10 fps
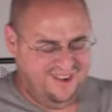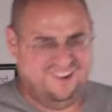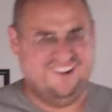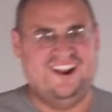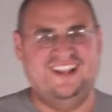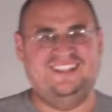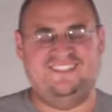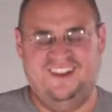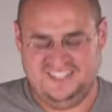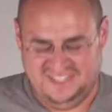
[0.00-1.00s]
All right,
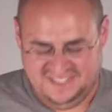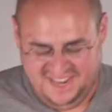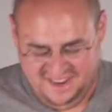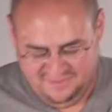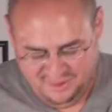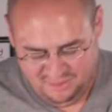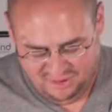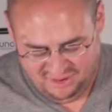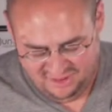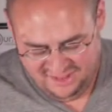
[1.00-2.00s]
so I just gave you
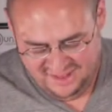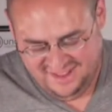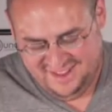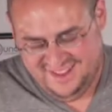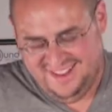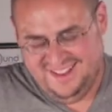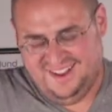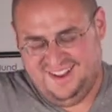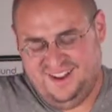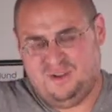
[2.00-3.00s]
all
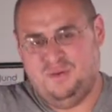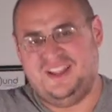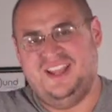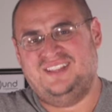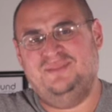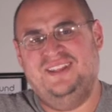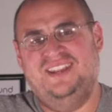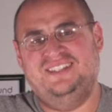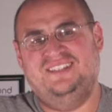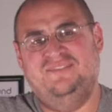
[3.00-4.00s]
a quick
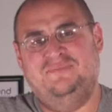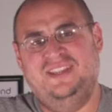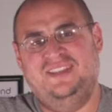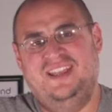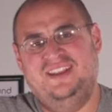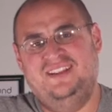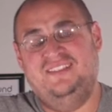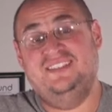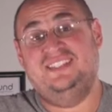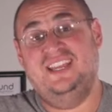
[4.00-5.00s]
explanation of big
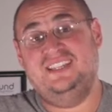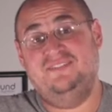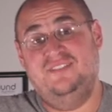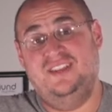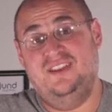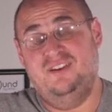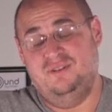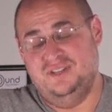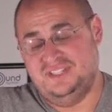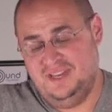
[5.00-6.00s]
data. This next
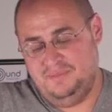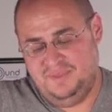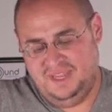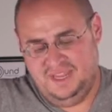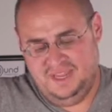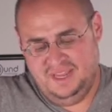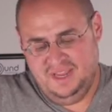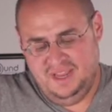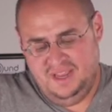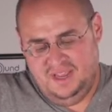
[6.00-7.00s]
video is going to be
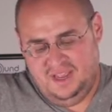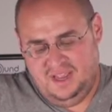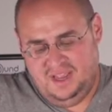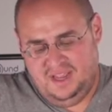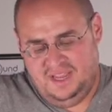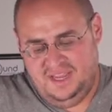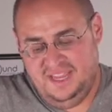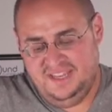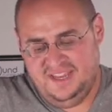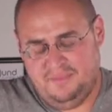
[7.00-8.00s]
an
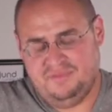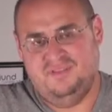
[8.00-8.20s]
in-depth